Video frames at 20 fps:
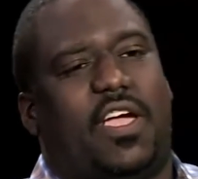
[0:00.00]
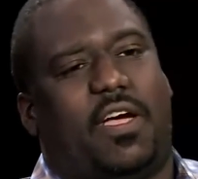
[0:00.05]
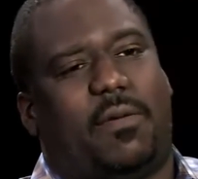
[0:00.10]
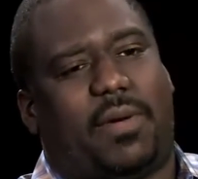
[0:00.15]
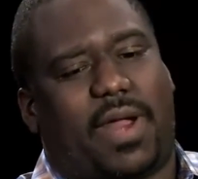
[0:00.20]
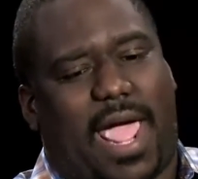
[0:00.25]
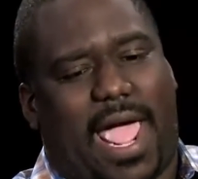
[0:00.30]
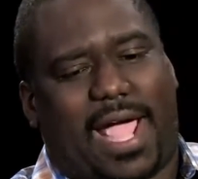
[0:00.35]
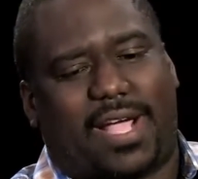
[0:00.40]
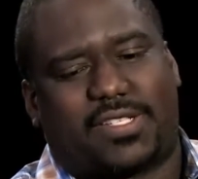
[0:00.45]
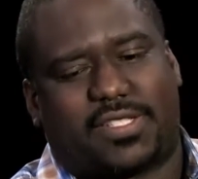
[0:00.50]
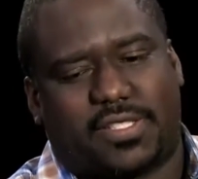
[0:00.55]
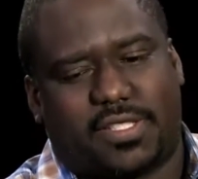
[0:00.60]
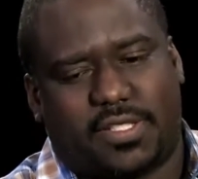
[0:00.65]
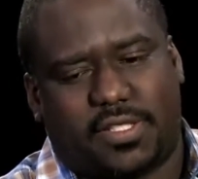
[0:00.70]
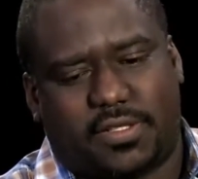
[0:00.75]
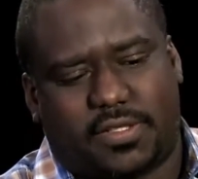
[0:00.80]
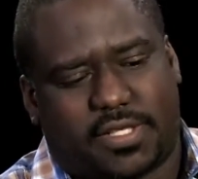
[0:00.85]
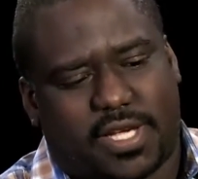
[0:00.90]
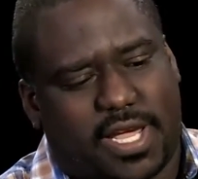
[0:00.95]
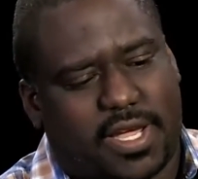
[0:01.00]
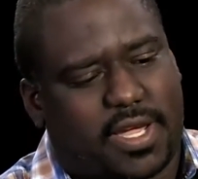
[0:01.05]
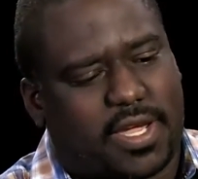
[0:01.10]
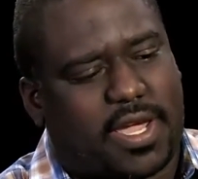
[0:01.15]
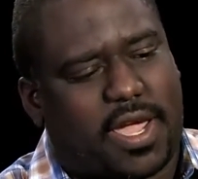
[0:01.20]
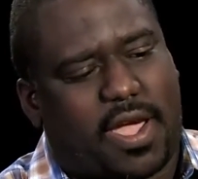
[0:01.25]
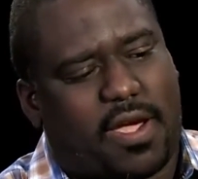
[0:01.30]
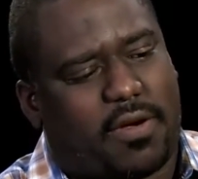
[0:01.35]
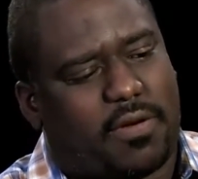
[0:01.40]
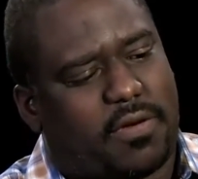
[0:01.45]
but actually taking
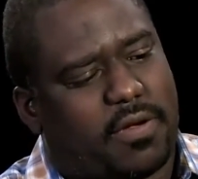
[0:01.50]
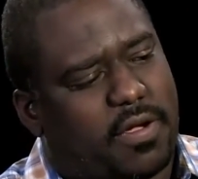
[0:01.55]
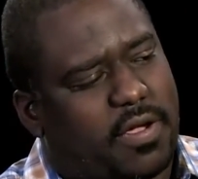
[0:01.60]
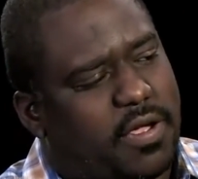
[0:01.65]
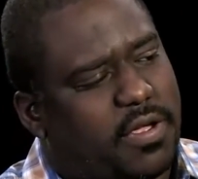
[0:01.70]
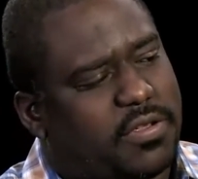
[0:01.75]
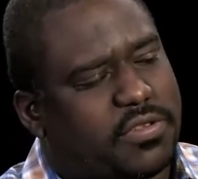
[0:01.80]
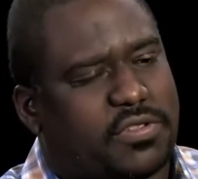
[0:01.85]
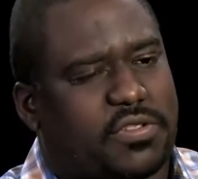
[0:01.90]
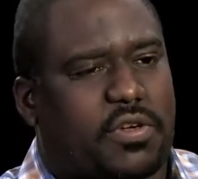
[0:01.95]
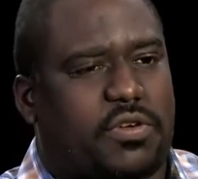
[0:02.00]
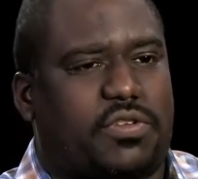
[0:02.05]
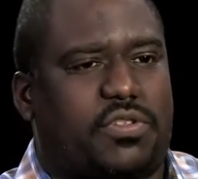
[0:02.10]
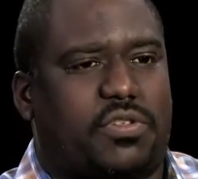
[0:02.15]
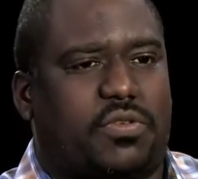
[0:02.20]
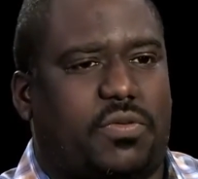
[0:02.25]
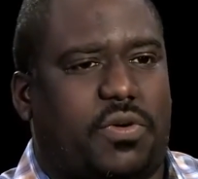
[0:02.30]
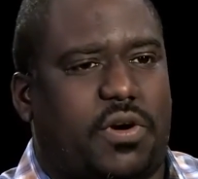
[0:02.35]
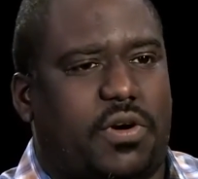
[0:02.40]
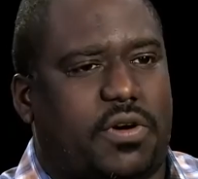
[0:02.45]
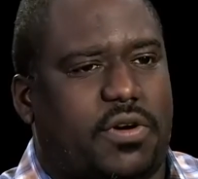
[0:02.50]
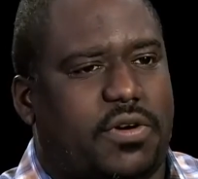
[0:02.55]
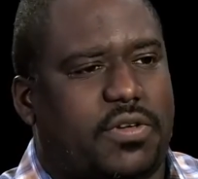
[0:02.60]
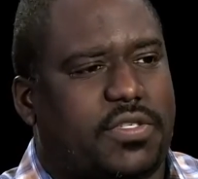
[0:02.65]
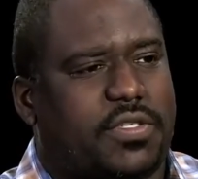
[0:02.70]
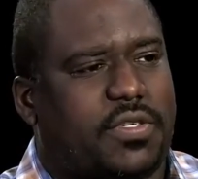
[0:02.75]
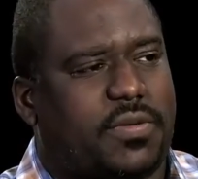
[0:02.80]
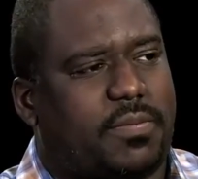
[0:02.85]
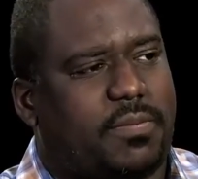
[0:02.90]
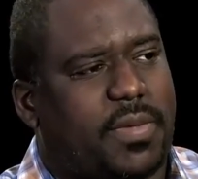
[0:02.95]
out social
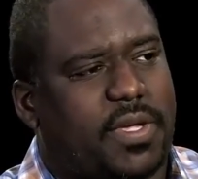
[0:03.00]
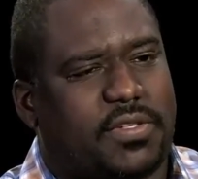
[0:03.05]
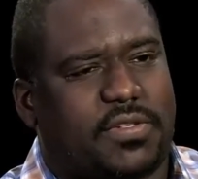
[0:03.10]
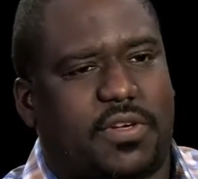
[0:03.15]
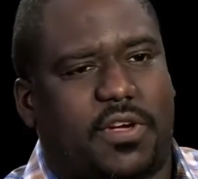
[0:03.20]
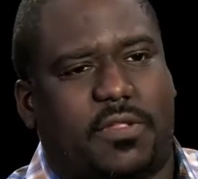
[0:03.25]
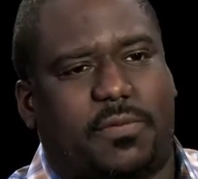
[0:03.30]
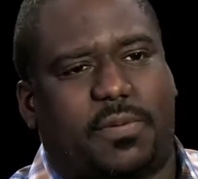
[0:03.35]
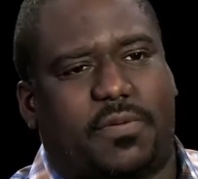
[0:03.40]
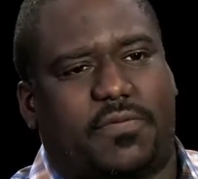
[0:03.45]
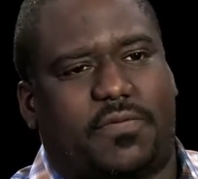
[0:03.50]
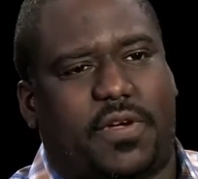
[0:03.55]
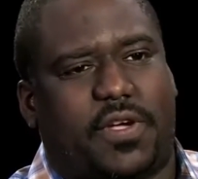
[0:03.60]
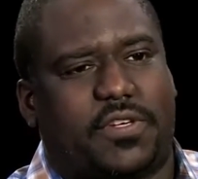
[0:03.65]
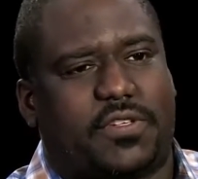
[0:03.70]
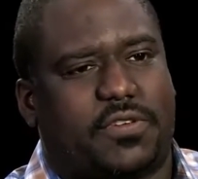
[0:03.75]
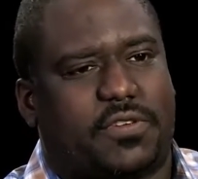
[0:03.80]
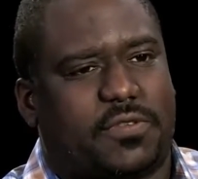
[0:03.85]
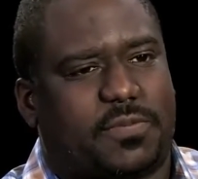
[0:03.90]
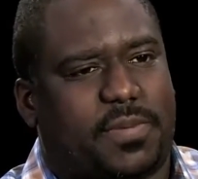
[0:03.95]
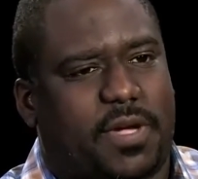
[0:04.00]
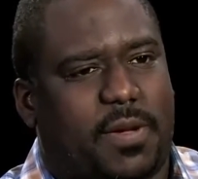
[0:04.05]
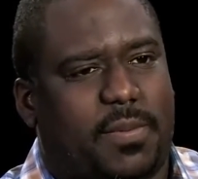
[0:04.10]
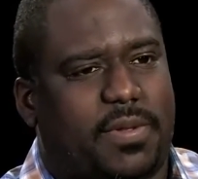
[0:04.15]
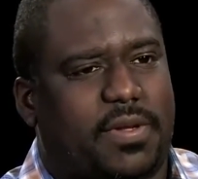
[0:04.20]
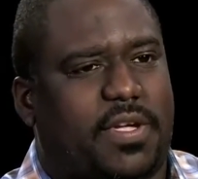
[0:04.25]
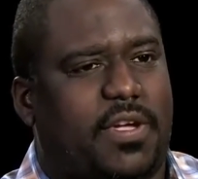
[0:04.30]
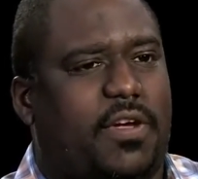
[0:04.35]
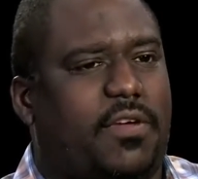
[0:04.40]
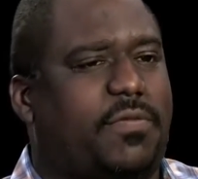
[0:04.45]
workers, mental health professionals,
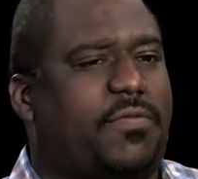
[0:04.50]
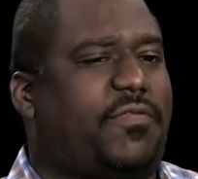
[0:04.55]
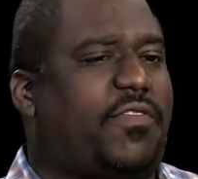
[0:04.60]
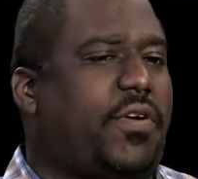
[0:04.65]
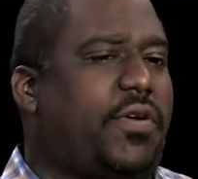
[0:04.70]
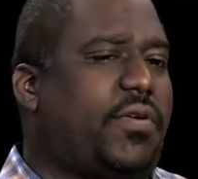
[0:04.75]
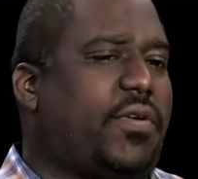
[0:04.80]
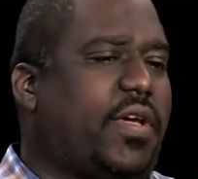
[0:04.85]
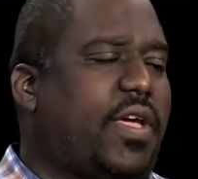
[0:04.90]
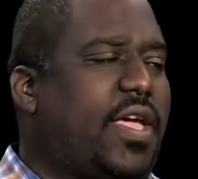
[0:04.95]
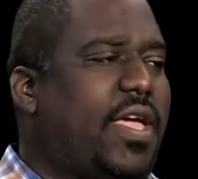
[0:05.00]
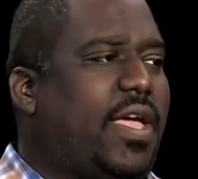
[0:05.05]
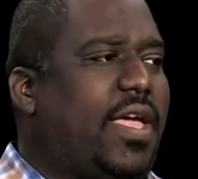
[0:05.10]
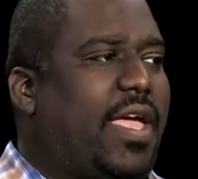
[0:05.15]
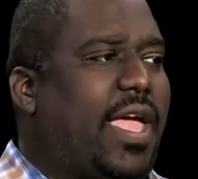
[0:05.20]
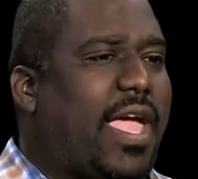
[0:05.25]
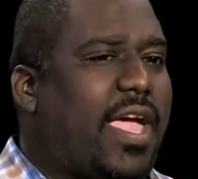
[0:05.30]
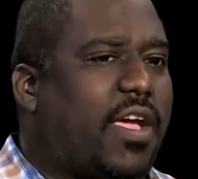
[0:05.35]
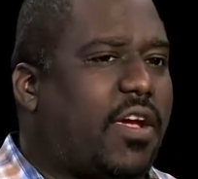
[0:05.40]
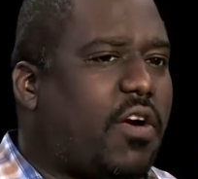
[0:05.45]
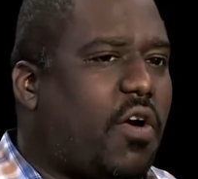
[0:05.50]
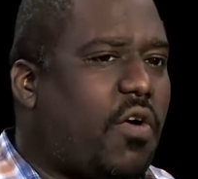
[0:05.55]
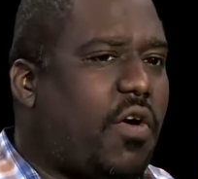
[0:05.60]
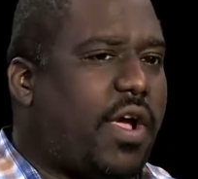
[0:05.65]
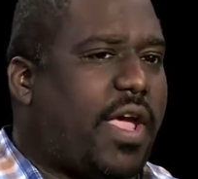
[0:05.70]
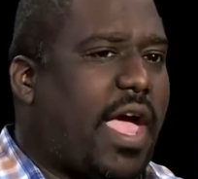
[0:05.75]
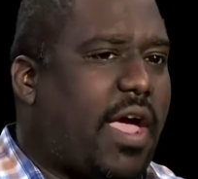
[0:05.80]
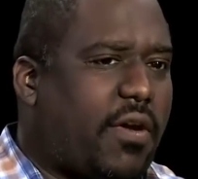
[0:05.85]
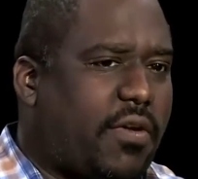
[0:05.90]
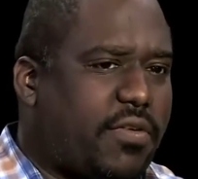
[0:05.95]
public health folk, and
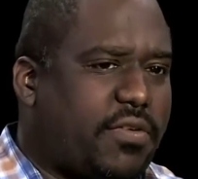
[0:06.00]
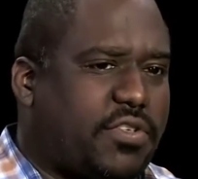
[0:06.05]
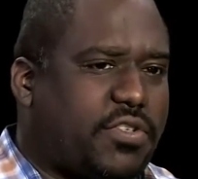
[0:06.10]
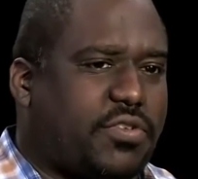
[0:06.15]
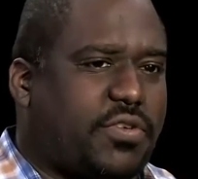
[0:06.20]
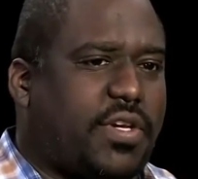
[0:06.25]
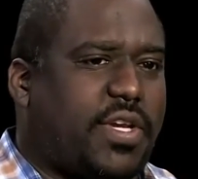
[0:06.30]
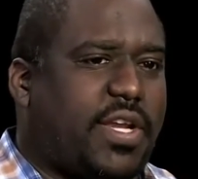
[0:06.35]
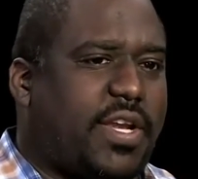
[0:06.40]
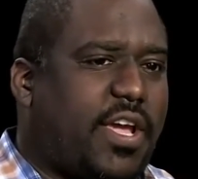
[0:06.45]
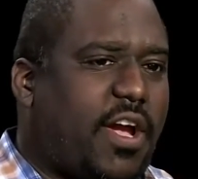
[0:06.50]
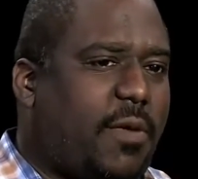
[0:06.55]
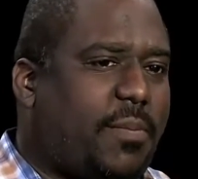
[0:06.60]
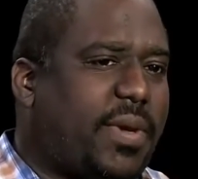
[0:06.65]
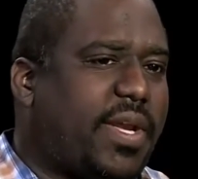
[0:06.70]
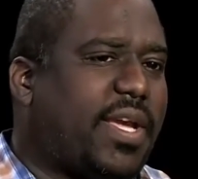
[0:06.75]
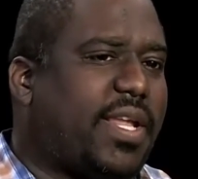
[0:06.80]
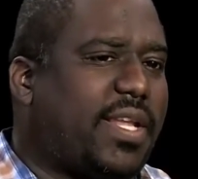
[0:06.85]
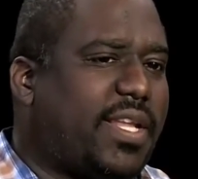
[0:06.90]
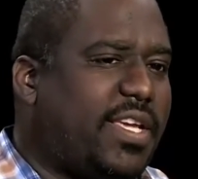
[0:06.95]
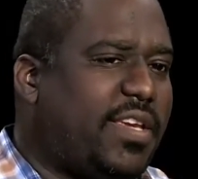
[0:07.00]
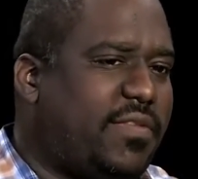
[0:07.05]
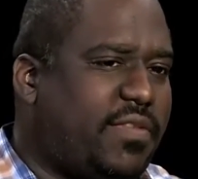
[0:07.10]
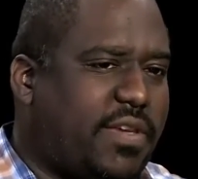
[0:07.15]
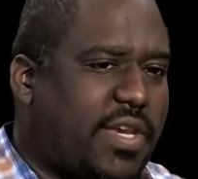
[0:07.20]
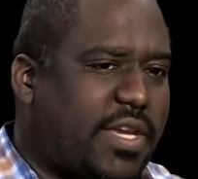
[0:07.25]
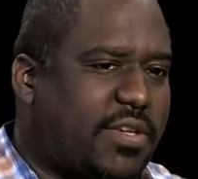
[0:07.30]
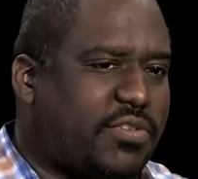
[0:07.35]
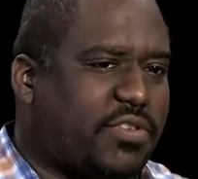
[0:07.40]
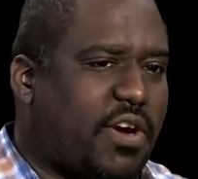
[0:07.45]
going out on the street and helping
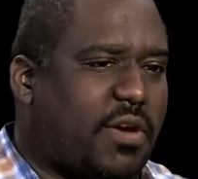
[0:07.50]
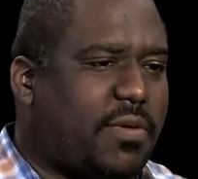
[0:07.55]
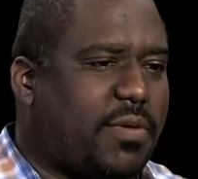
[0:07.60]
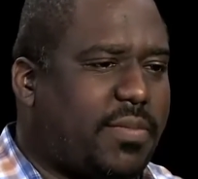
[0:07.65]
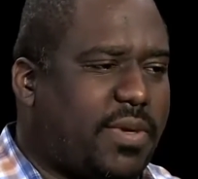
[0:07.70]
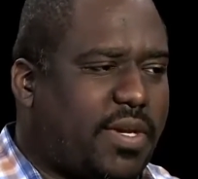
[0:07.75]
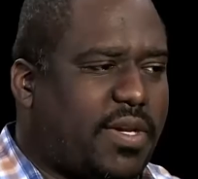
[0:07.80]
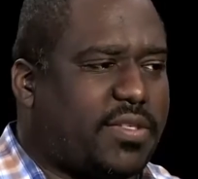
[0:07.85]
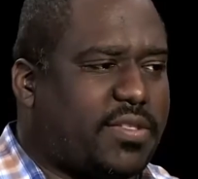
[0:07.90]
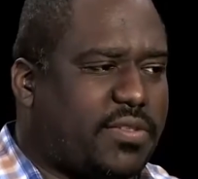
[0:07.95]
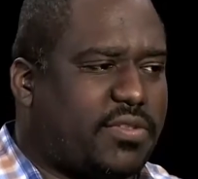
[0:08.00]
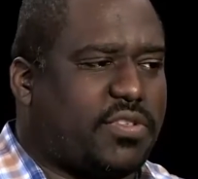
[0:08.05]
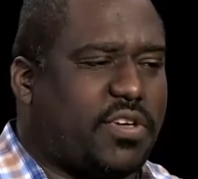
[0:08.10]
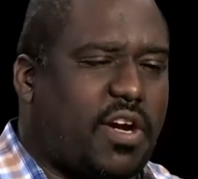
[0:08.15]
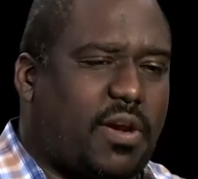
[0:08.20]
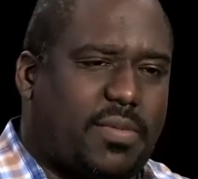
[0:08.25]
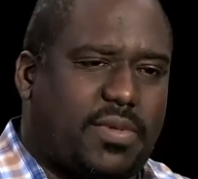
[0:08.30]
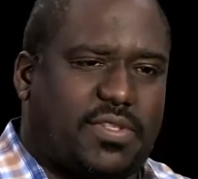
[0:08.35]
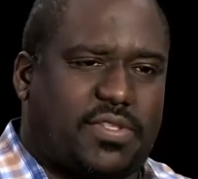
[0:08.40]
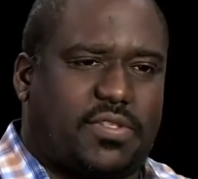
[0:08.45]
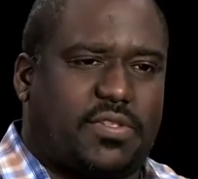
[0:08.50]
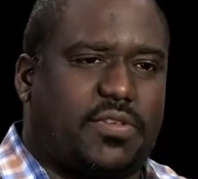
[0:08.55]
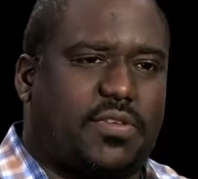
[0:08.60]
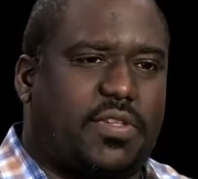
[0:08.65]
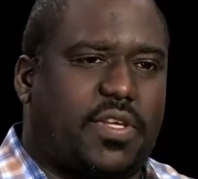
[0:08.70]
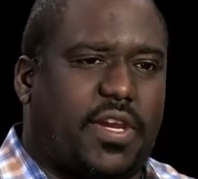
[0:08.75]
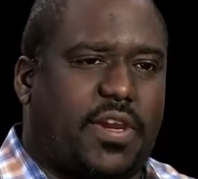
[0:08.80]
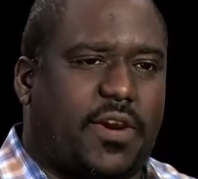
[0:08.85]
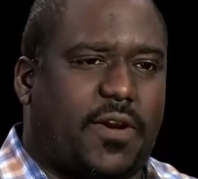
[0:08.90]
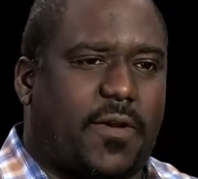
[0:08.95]
alleviate trauma because the trauma is still
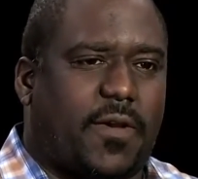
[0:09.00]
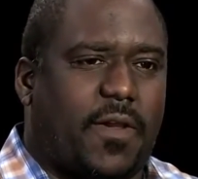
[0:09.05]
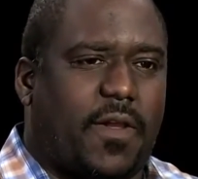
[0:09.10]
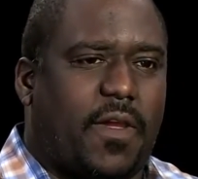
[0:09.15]
there.